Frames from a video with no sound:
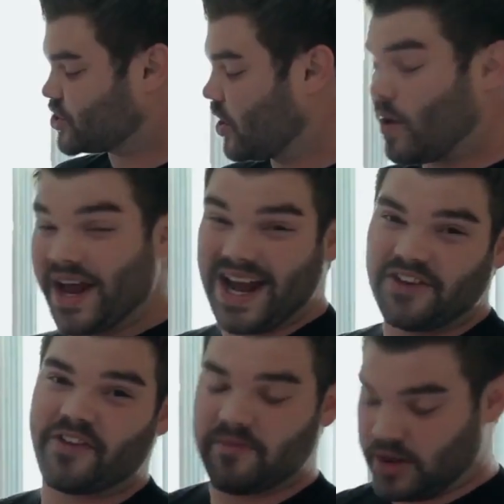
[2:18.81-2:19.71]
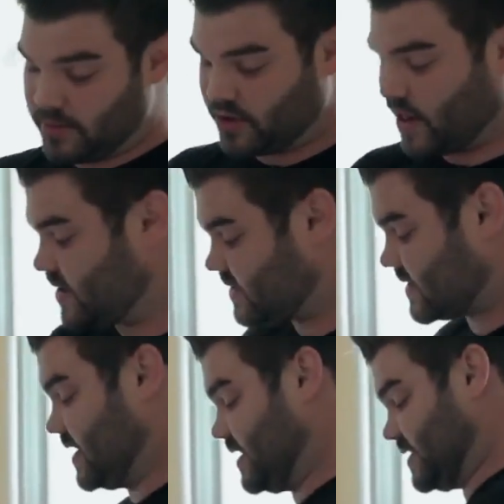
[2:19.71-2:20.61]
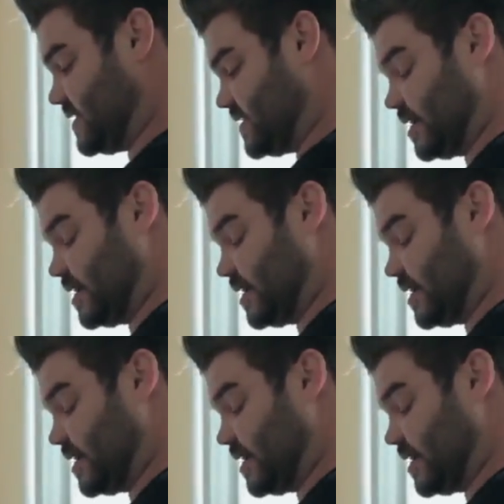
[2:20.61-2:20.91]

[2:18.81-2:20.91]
So an eighty-five millimeter lens is